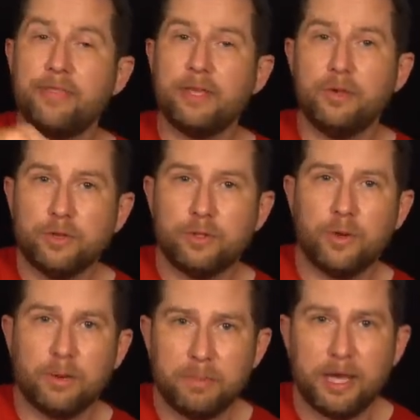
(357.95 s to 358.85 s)
thing you could do
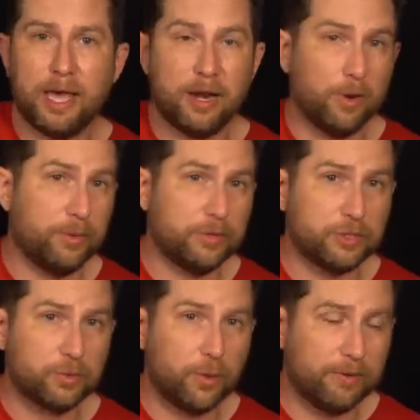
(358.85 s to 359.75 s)
on a piano with
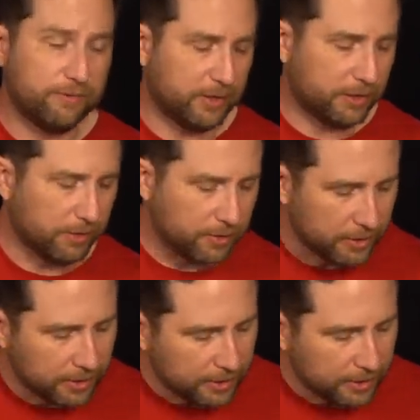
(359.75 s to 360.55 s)
just one finger.